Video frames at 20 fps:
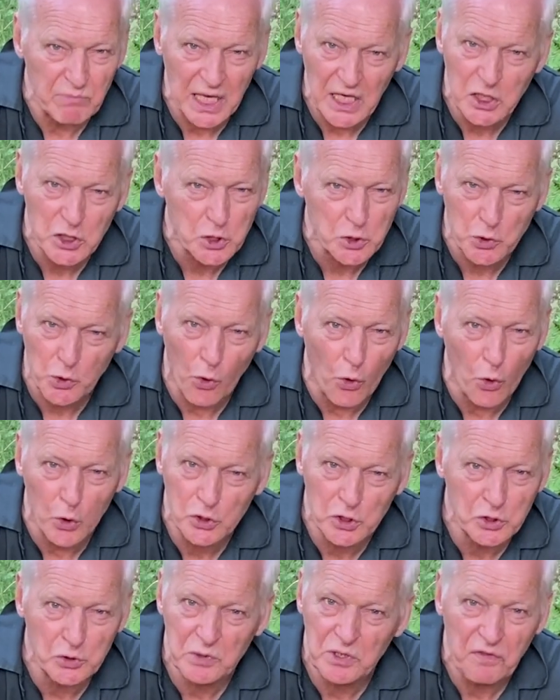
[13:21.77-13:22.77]

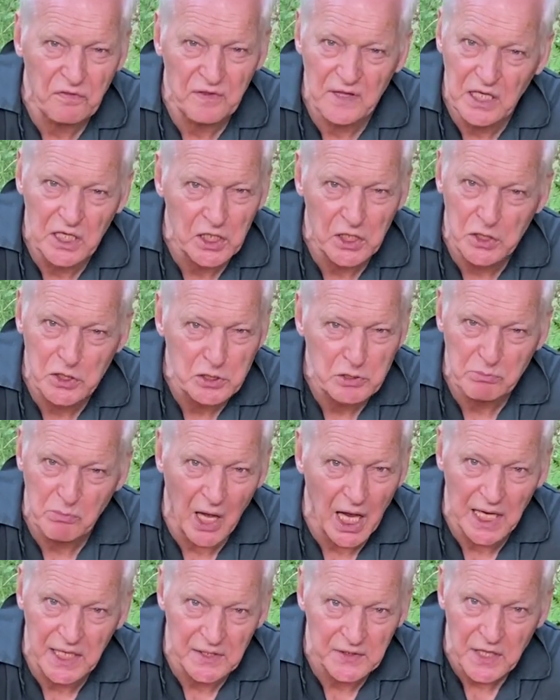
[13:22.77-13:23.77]
extraordinary thinker's
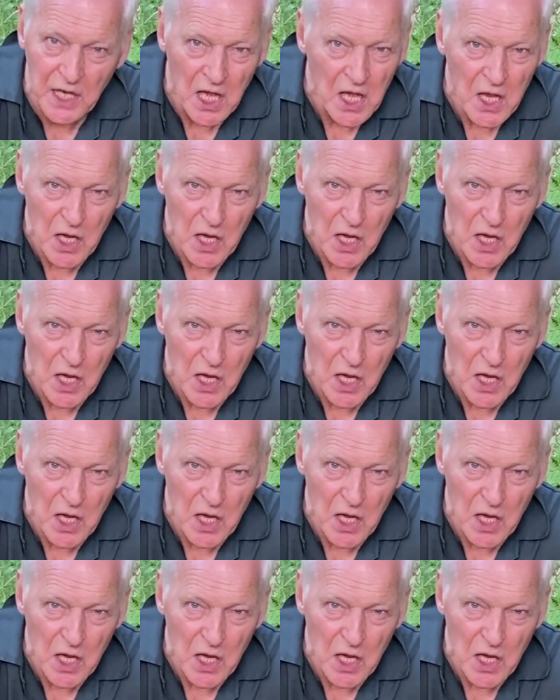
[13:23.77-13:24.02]
mind.